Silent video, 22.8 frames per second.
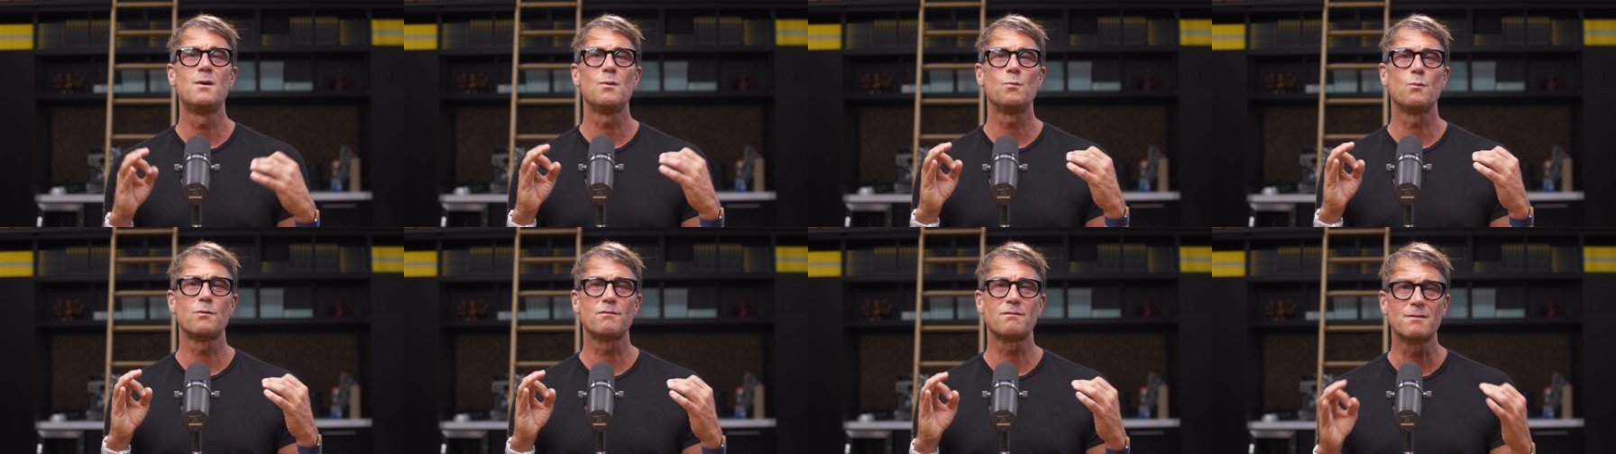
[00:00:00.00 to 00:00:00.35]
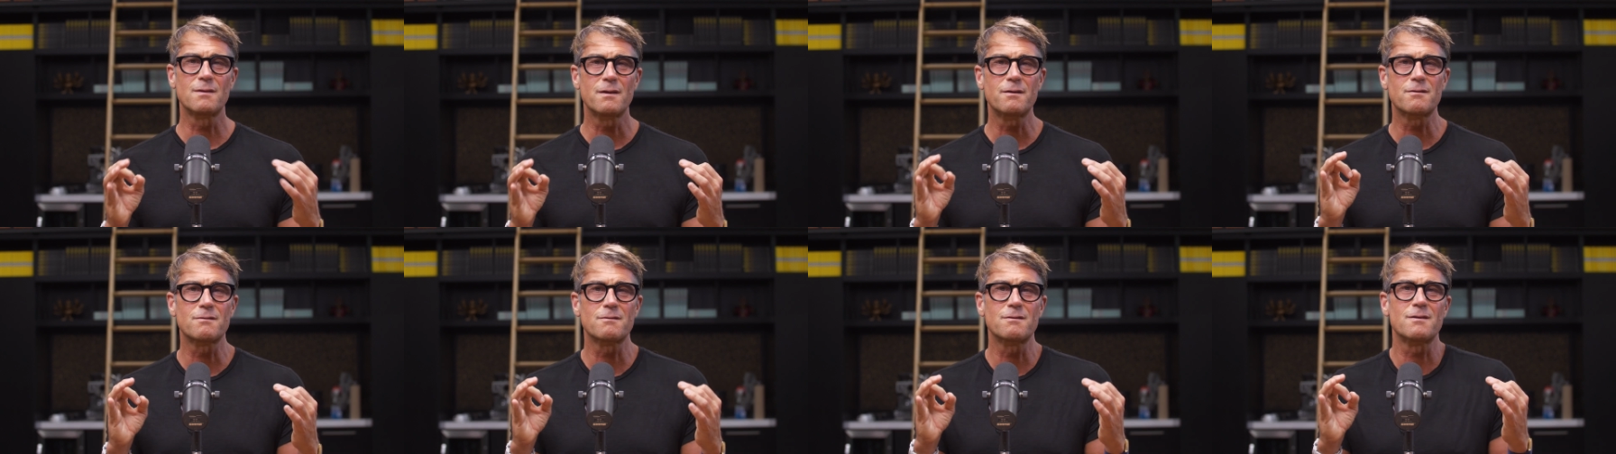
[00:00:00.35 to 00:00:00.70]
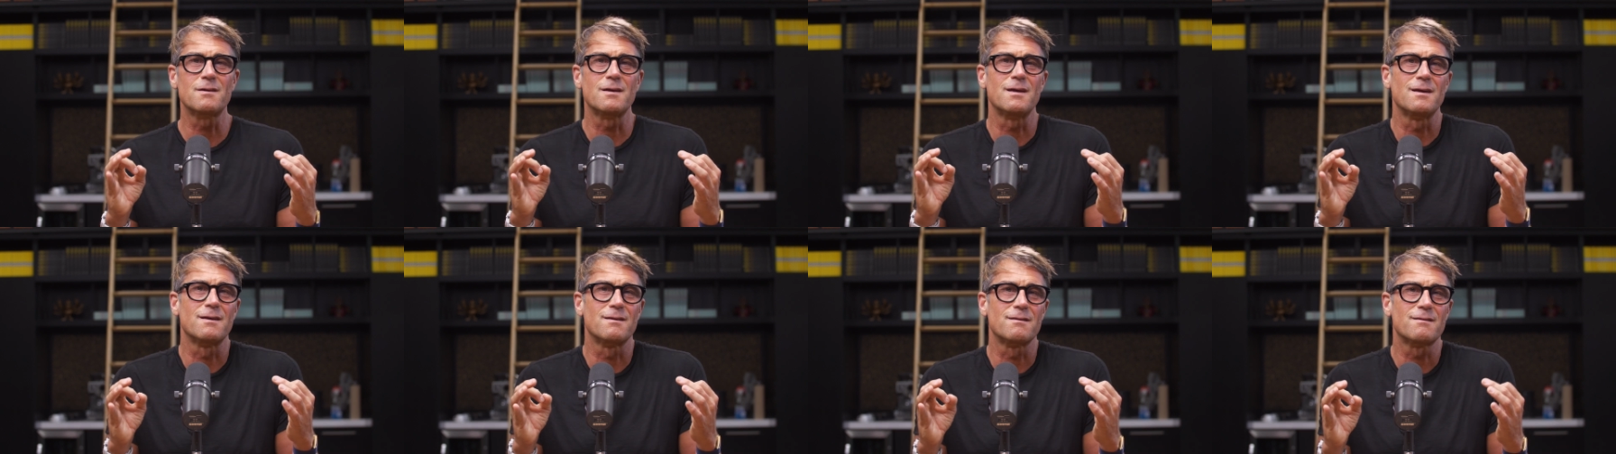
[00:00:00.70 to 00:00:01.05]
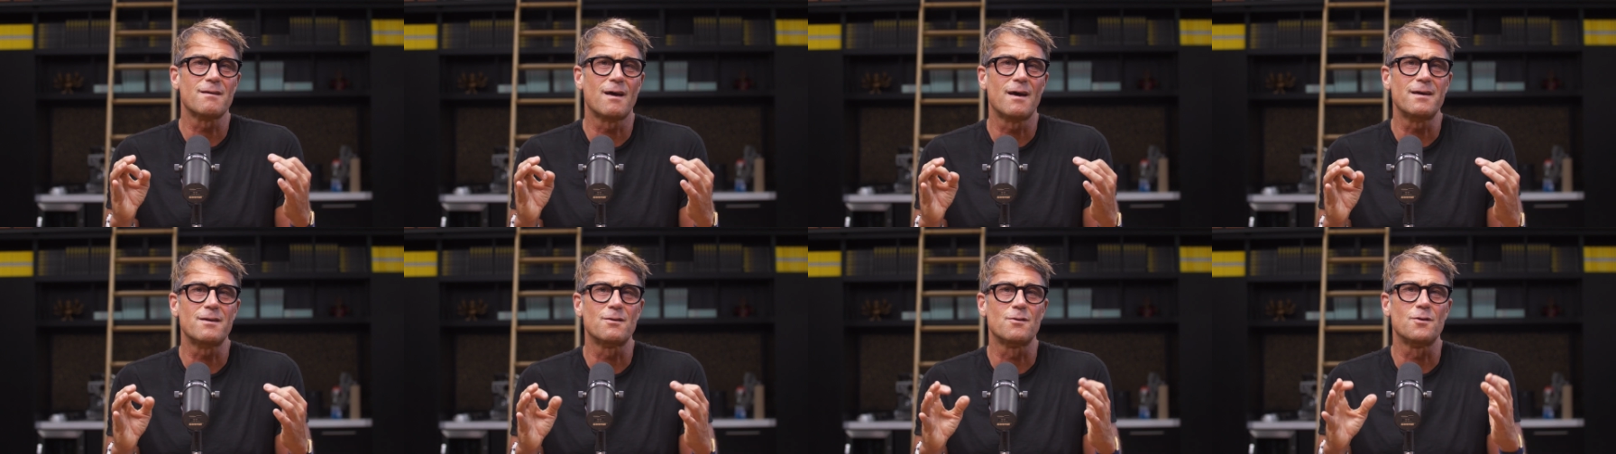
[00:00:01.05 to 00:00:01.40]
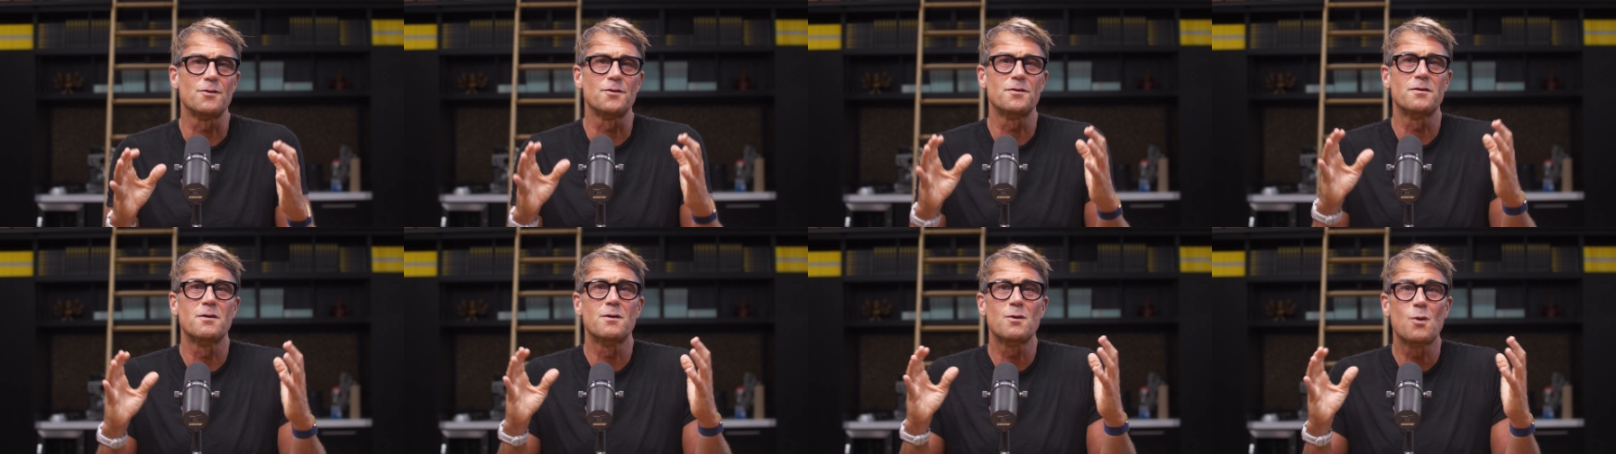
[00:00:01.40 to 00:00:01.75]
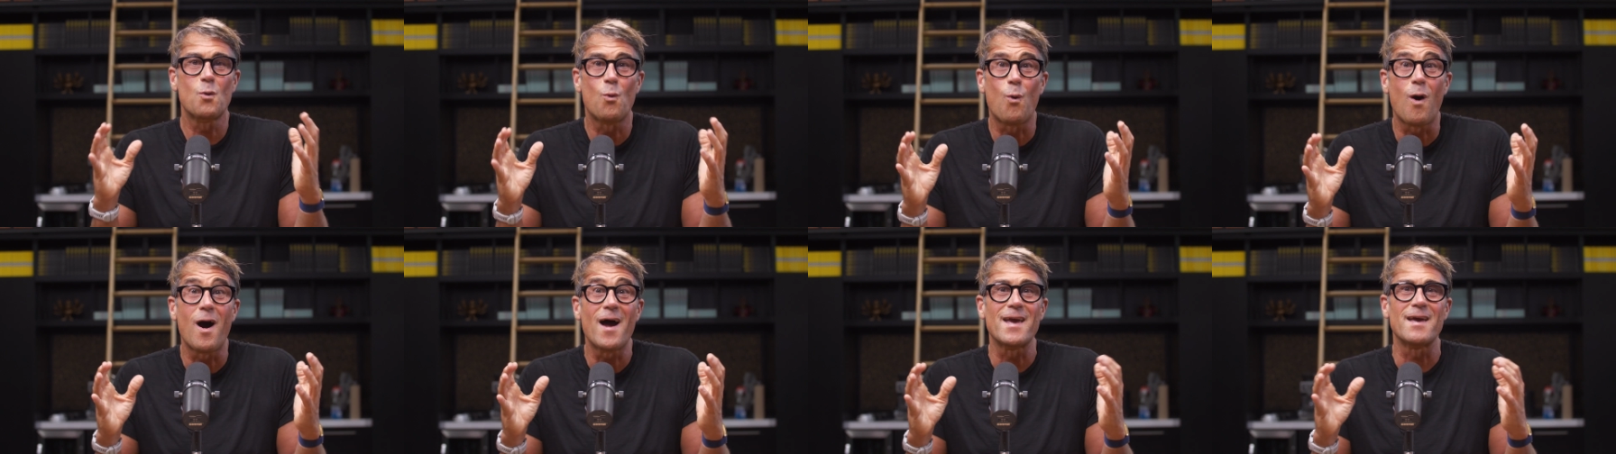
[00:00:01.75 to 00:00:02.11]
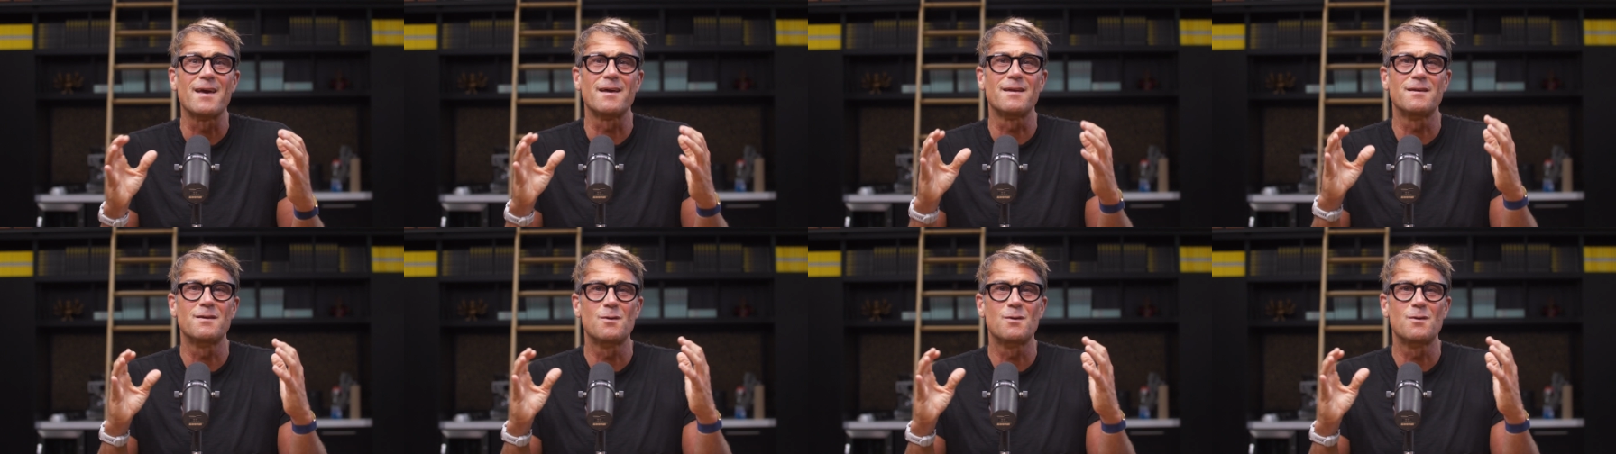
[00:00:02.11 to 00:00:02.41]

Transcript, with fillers: was literally entitled Quiet